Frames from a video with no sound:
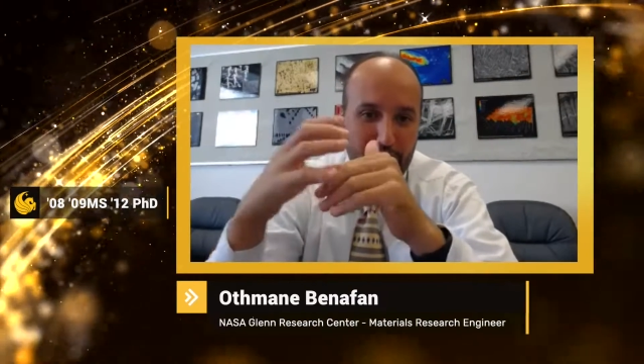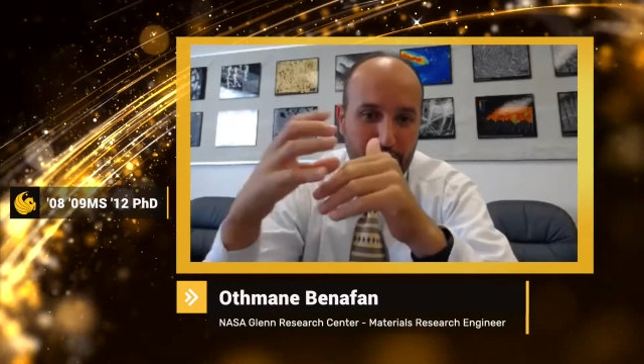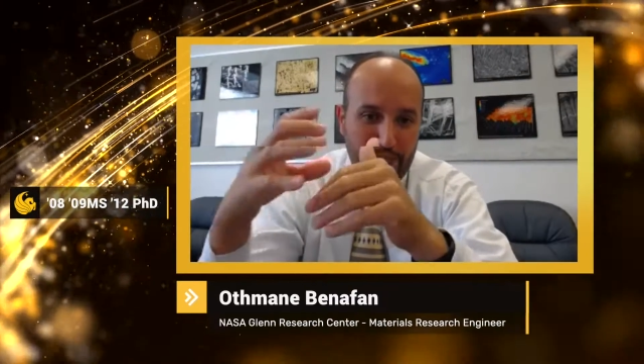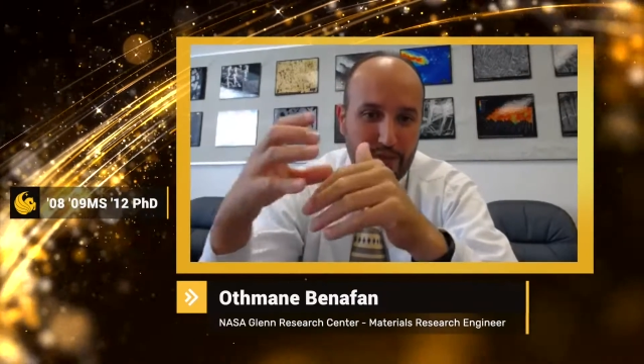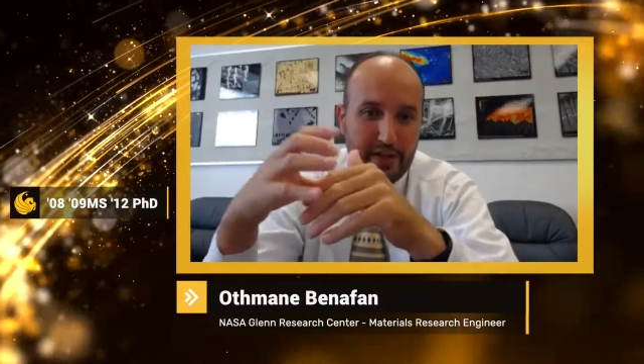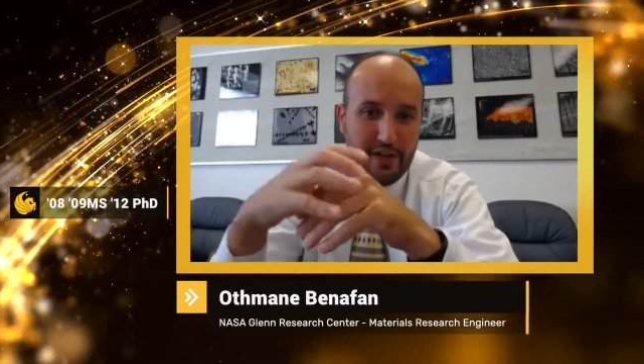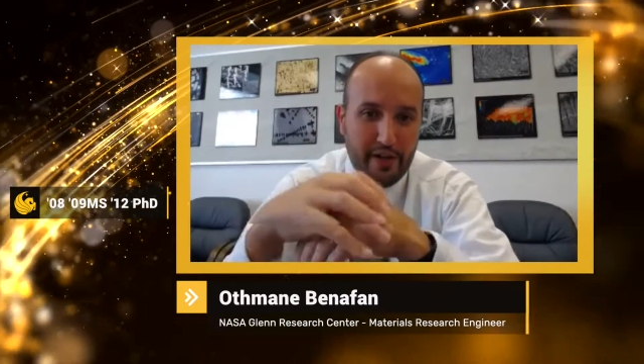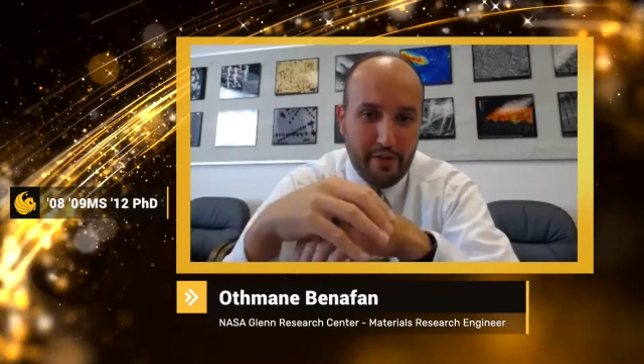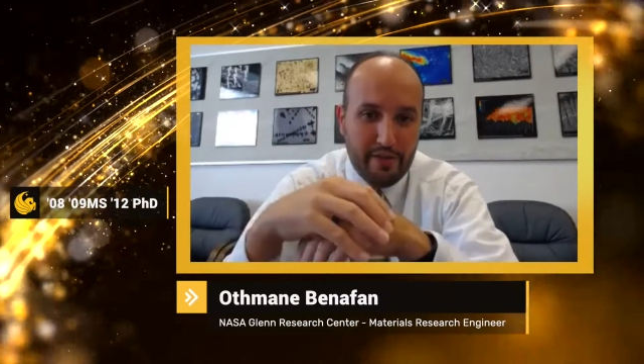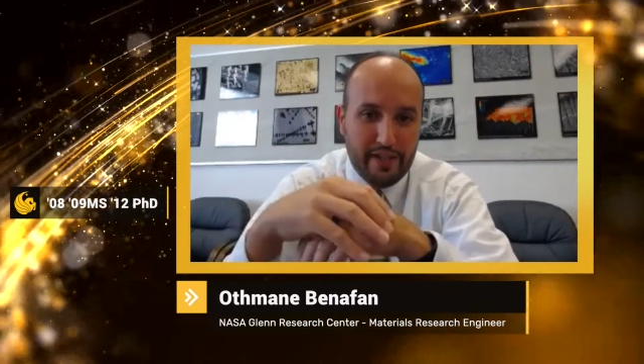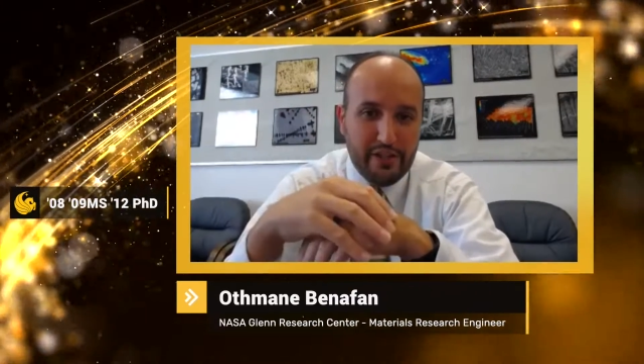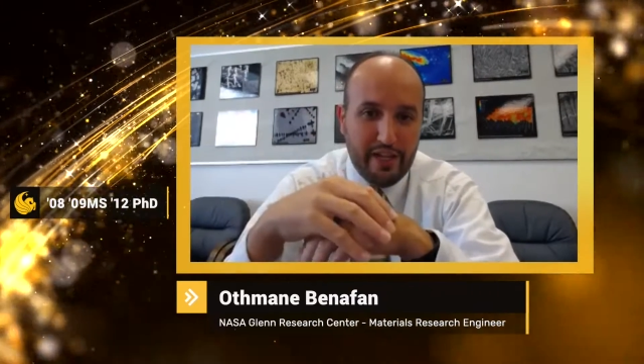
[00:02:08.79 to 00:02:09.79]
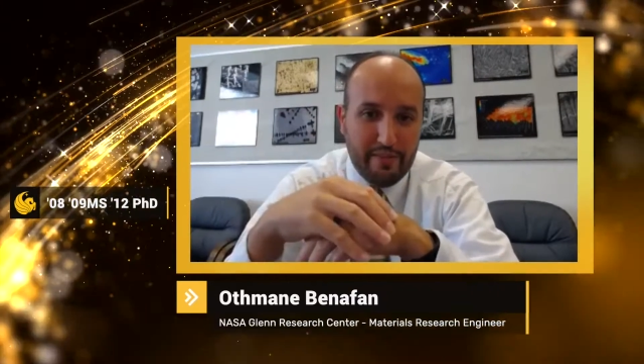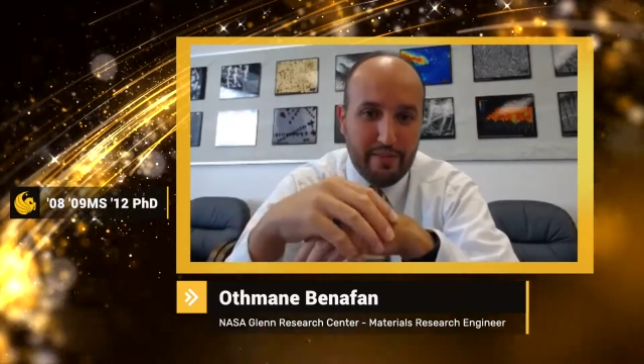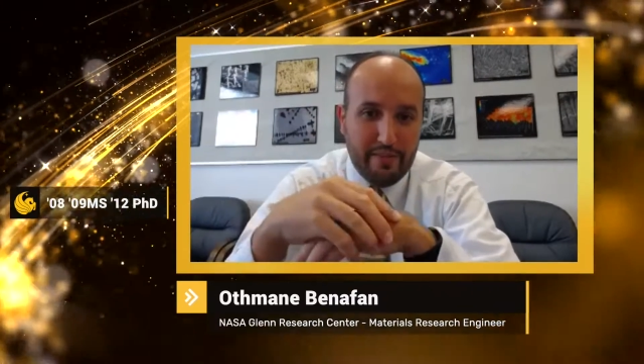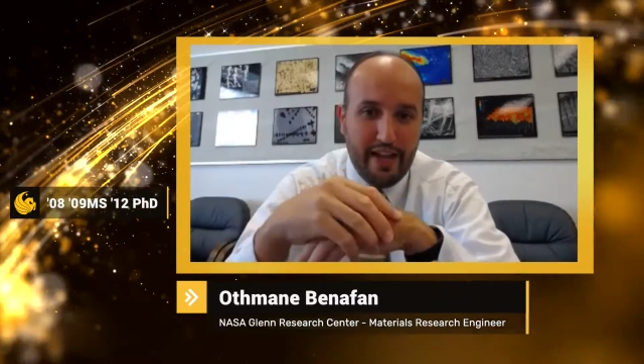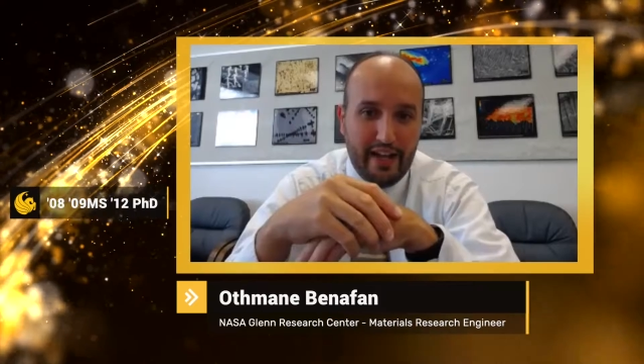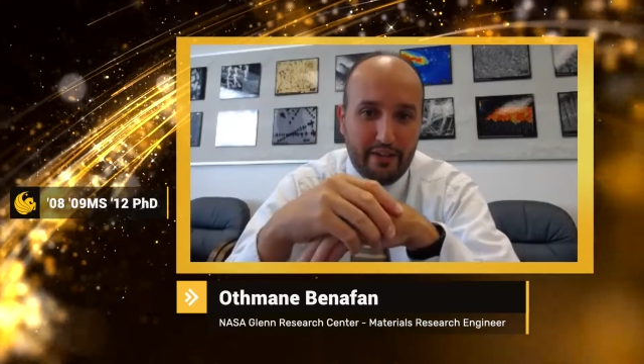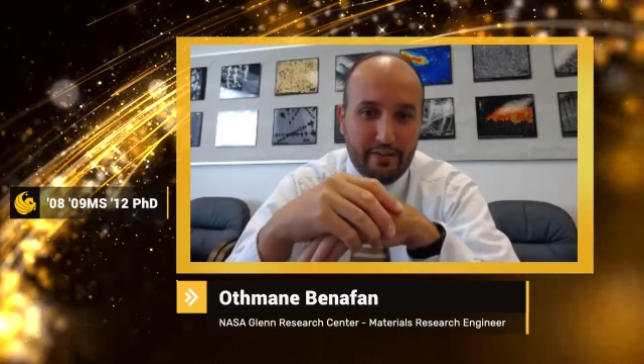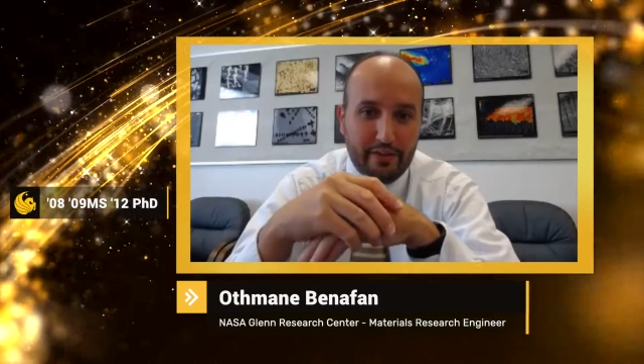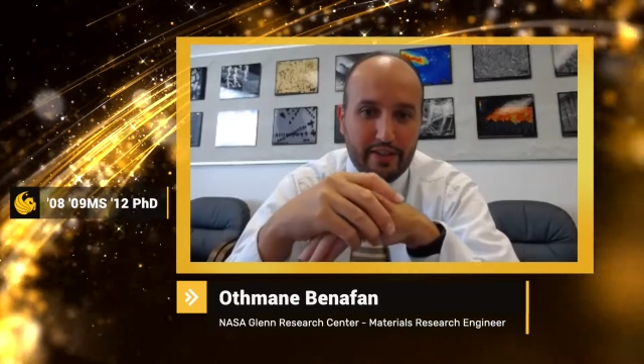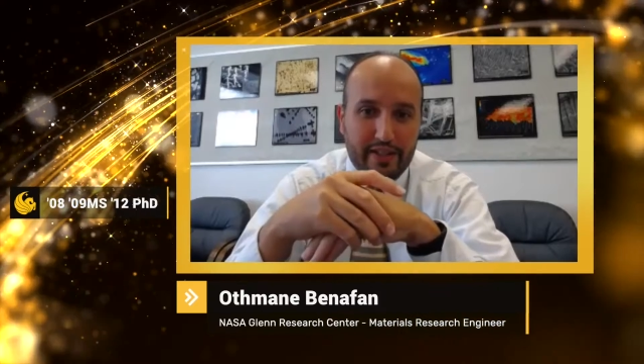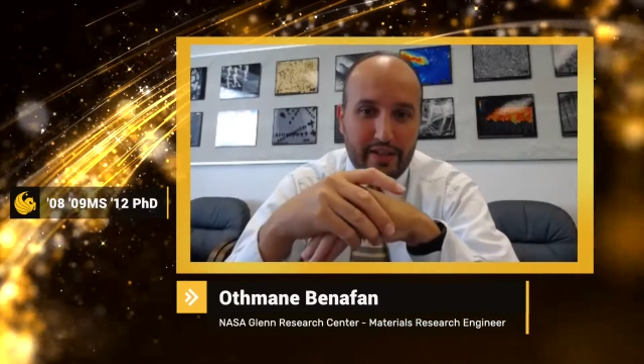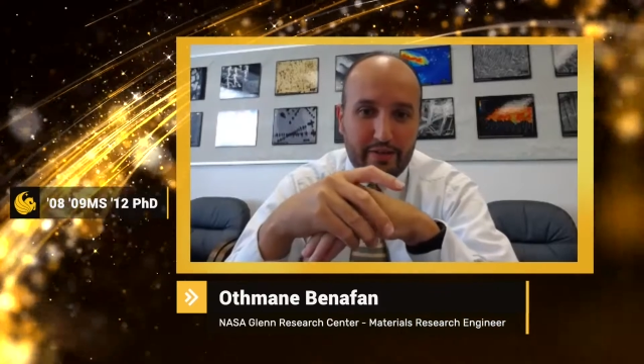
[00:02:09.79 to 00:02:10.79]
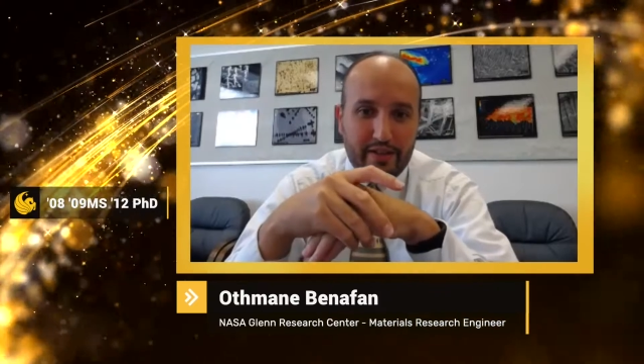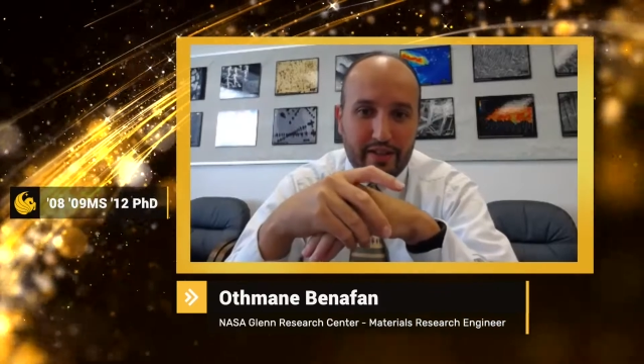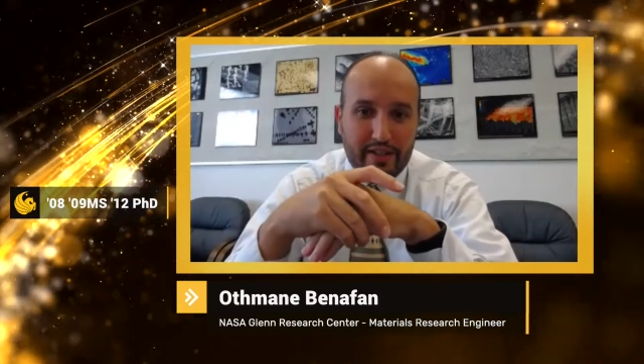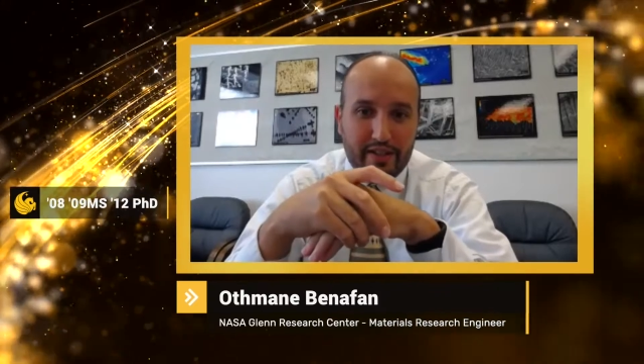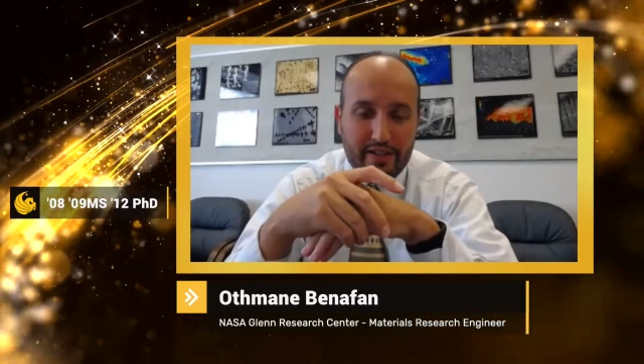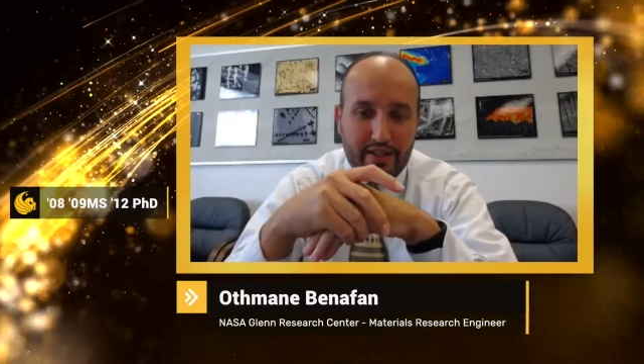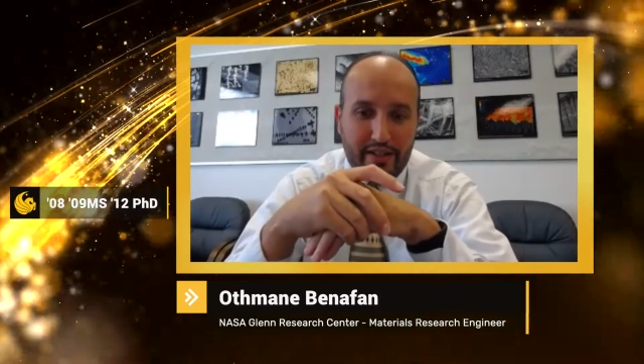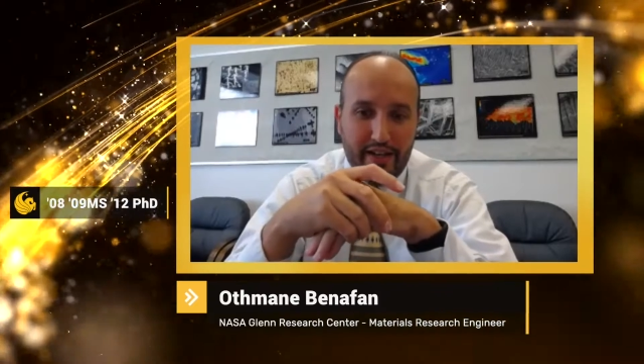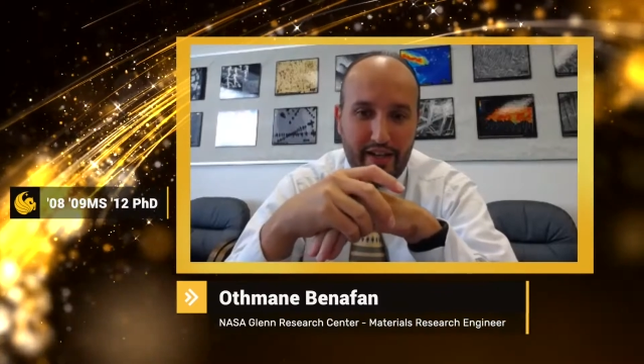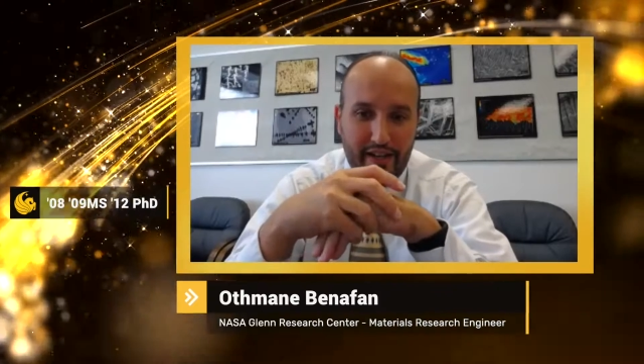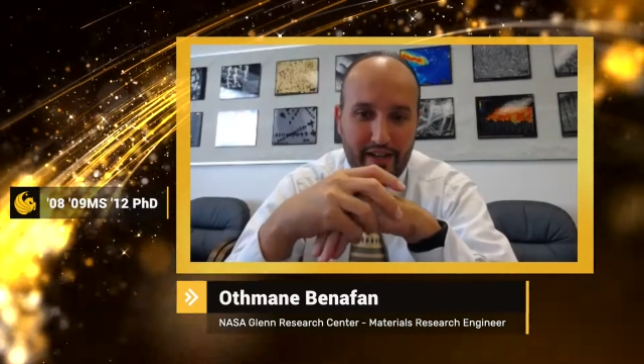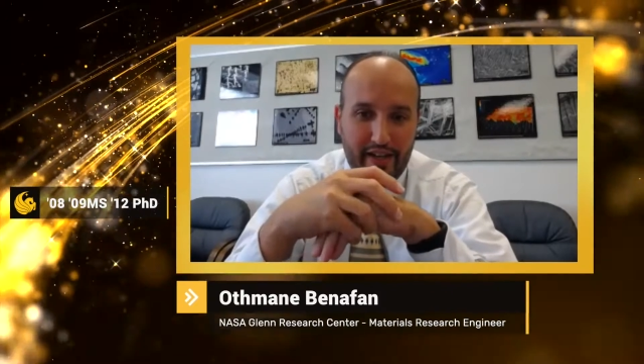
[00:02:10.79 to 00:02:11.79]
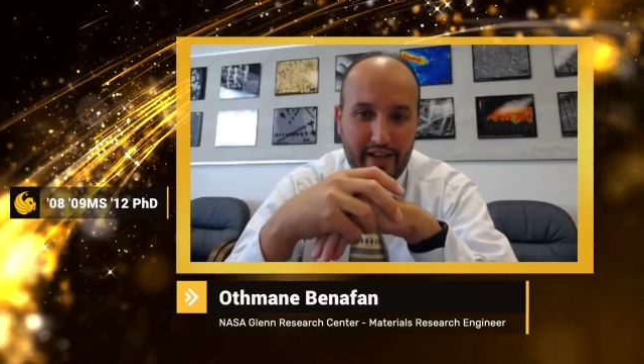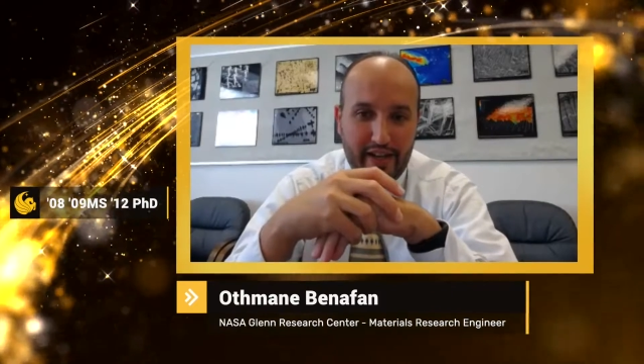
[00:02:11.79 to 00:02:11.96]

or better known as shape memory alloys now today.